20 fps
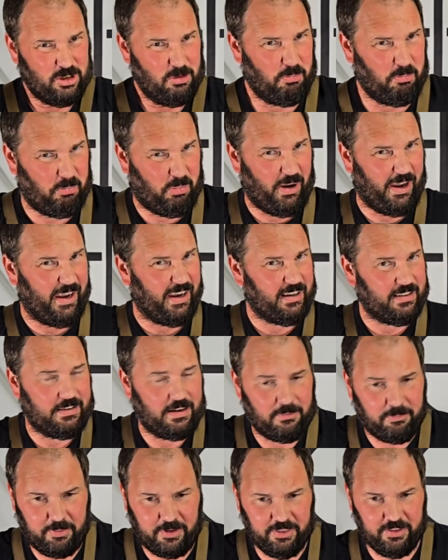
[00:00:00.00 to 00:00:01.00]
you're packed
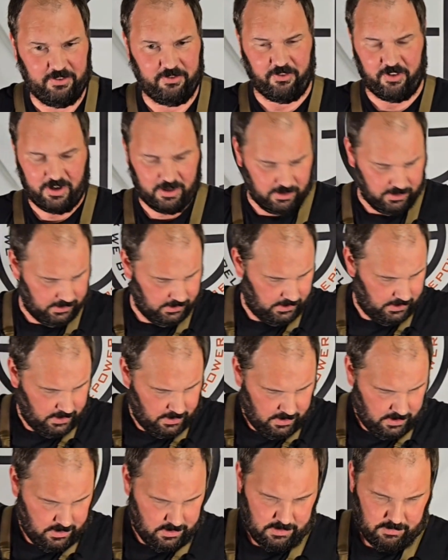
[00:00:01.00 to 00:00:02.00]
up in the front,
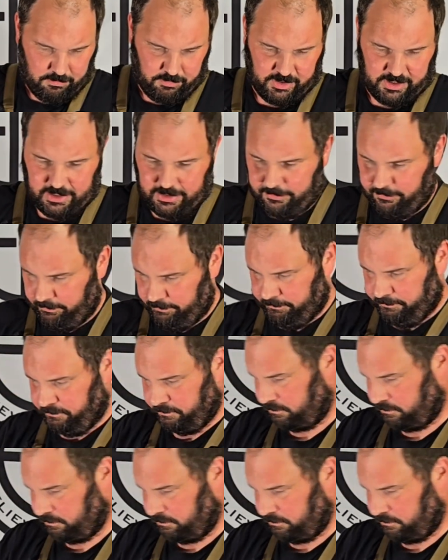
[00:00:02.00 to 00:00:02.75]
but